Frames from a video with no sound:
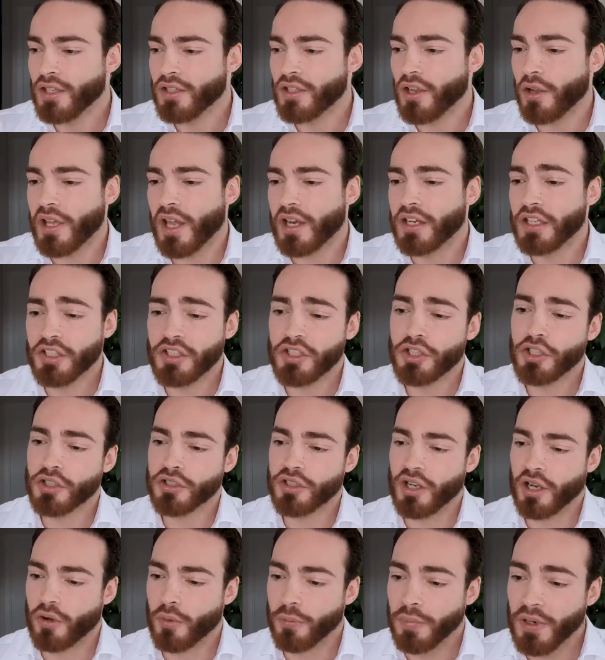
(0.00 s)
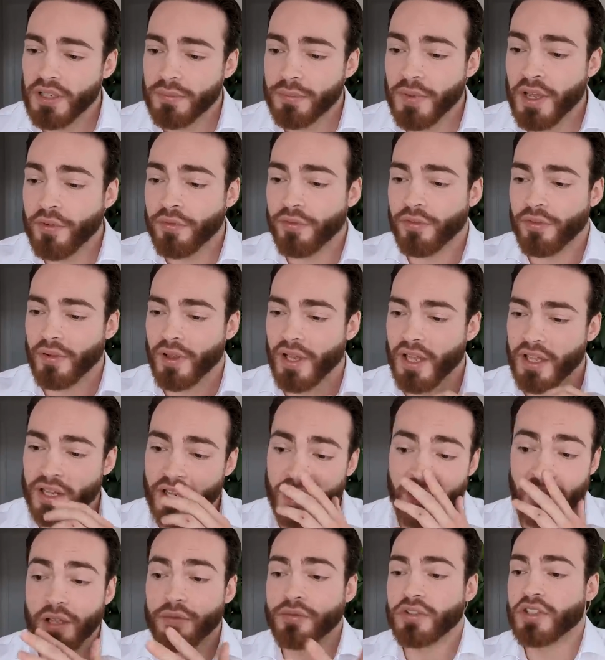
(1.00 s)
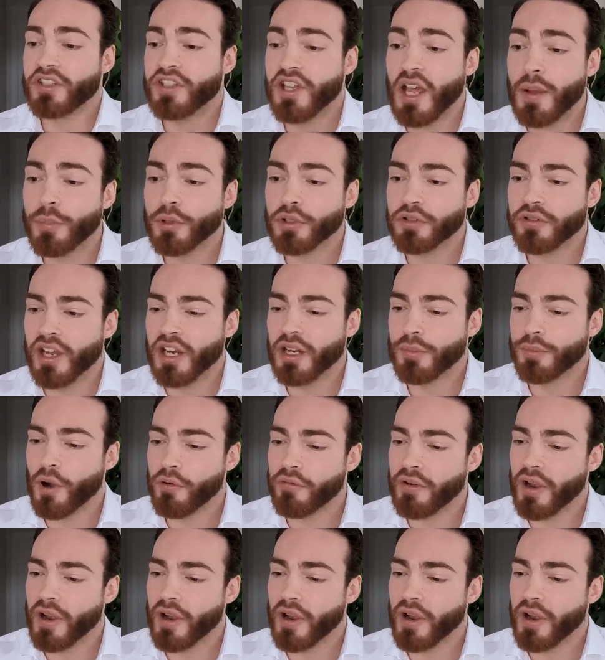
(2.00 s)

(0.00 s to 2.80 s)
So yeah, this is just a complete myth. And then it gives the sample training